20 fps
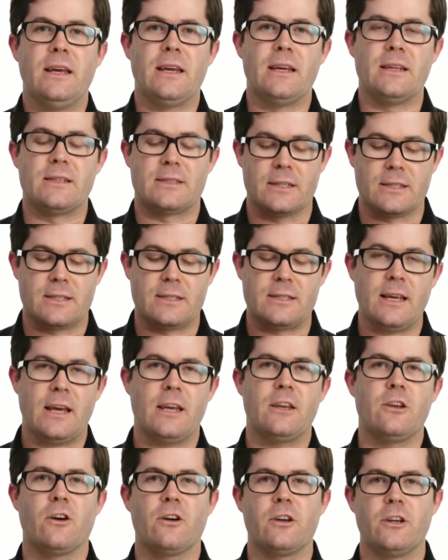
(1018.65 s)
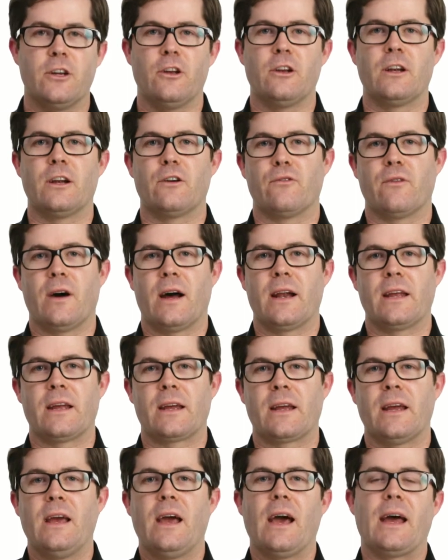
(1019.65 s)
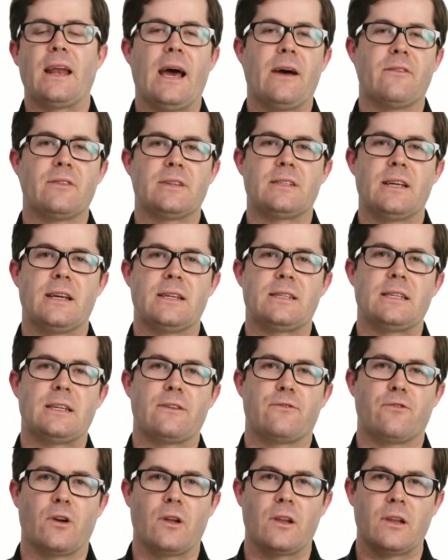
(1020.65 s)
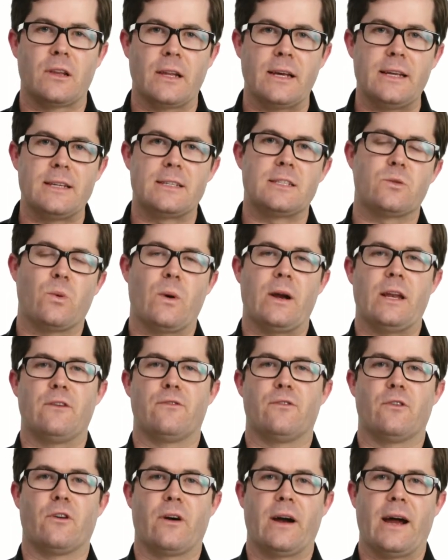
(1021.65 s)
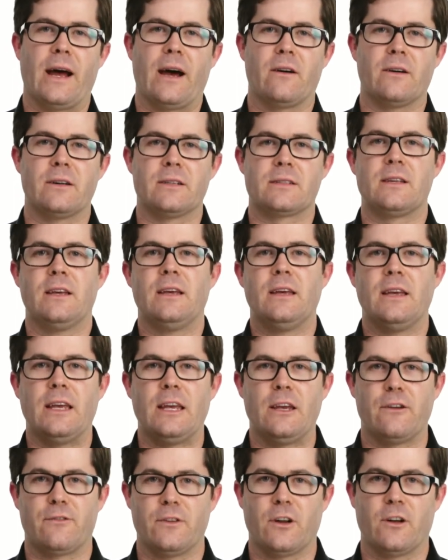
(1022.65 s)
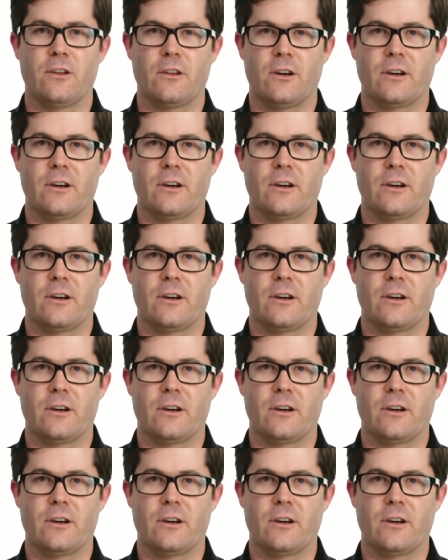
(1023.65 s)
is to set your unit running and have it testing for at least 24 hours, if not